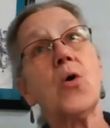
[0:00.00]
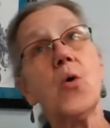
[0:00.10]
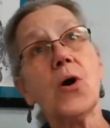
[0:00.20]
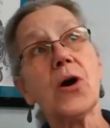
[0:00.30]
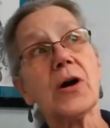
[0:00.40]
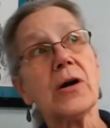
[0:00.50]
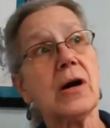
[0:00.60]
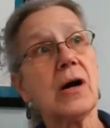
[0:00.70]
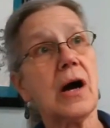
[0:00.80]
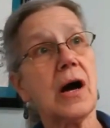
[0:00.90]

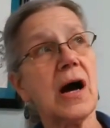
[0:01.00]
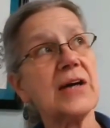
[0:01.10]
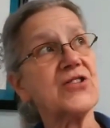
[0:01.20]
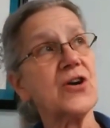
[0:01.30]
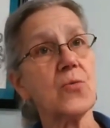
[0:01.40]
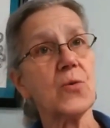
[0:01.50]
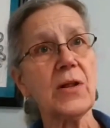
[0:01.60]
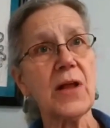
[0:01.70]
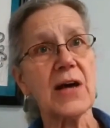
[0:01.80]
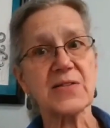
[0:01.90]
Or I don't
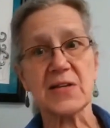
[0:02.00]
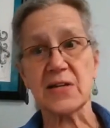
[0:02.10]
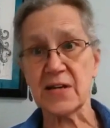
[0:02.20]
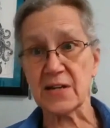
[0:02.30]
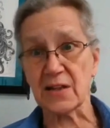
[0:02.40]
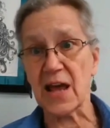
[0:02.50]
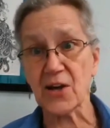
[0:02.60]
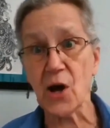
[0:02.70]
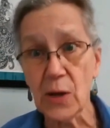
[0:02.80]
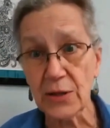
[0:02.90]
realize it and it
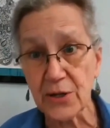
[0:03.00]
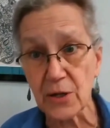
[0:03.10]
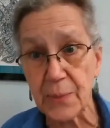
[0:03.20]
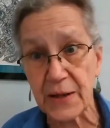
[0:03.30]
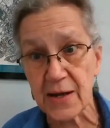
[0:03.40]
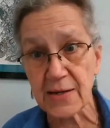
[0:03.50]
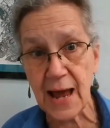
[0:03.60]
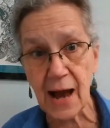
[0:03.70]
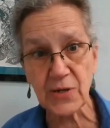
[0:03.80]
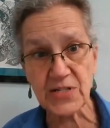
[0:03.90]
let go a little bit. And
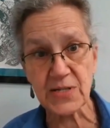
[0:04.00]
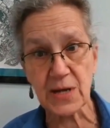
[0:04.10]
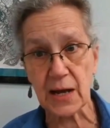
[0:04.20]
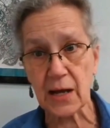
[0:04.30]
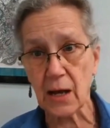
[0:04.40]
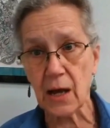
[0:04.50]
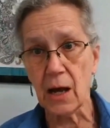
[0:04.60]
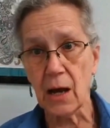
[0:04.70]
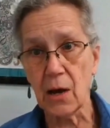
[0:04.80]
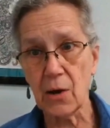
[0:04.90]
now it's like,
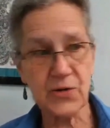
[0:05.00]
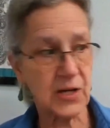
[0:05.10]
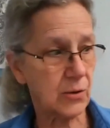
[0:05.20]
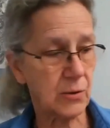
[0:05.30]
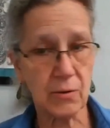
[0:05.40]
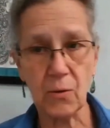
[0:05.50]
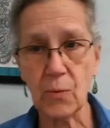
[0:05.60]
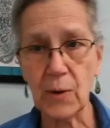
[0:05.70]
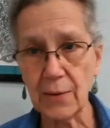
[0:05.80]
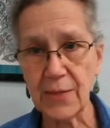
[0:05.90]
oh dear,
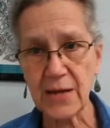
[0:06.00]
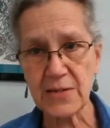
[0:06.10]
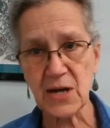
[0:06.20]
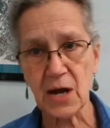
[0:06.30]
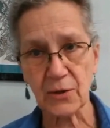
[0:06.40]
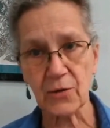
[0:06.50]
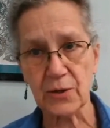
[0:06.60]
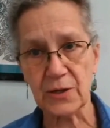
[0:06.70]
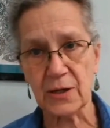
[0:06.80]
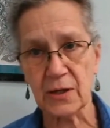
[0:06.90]
well, that's not
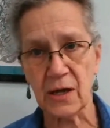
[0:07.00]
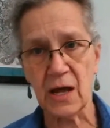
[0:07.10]
good.